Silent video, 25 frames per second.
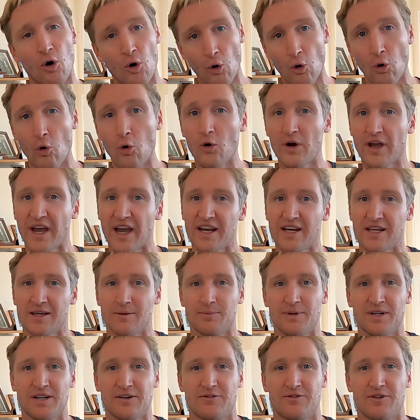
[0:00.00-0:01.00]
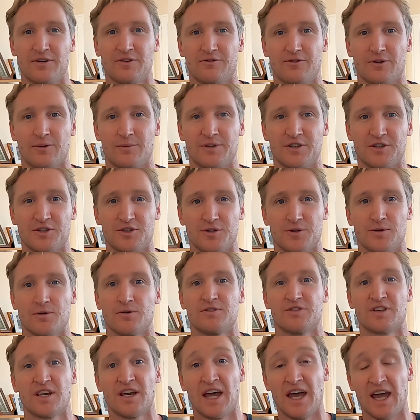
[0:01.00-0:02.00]
all gaining a benefit from these
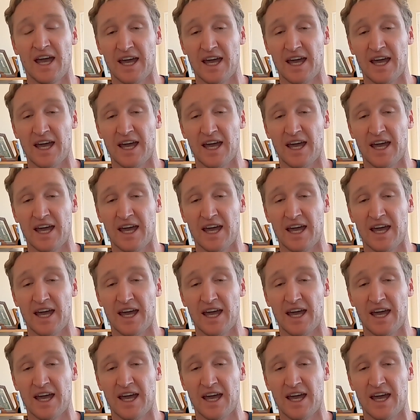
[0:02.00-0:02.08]
shoes.